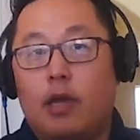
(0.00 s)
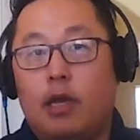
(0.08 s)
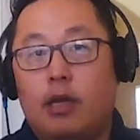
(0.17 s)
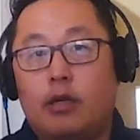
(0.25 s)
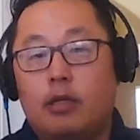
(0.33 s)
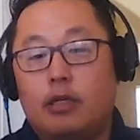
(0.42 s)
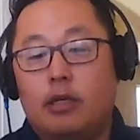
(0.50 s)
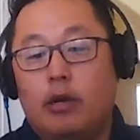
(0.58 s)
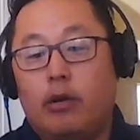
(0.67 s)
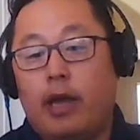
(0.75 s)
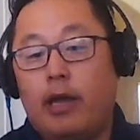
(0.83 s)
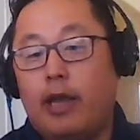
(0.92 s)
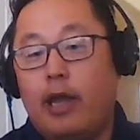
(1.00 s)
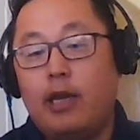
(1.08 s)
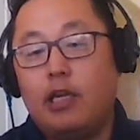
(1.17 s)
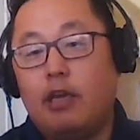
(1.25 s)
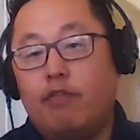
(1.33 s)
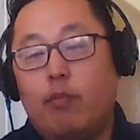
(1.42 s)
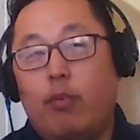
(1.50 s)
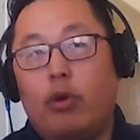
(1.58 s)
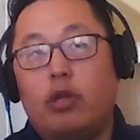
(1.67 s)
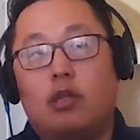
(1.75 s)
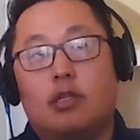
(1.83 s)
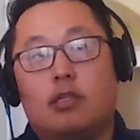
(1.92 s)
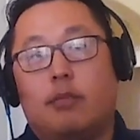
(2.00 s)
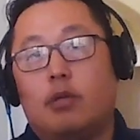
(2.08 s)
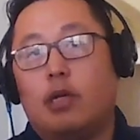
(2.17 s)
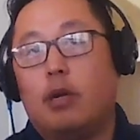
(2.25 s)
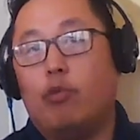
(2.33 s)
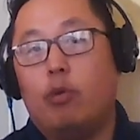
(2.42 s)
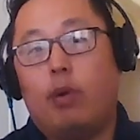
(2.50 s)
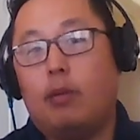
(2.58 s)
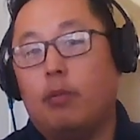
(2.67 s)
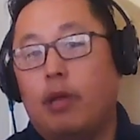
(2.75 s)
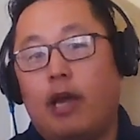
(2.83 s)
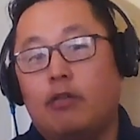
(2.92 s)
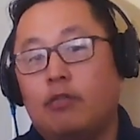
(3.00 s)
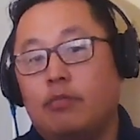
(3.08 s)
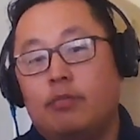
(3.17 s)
And, at any given point in the summertime, we probably had,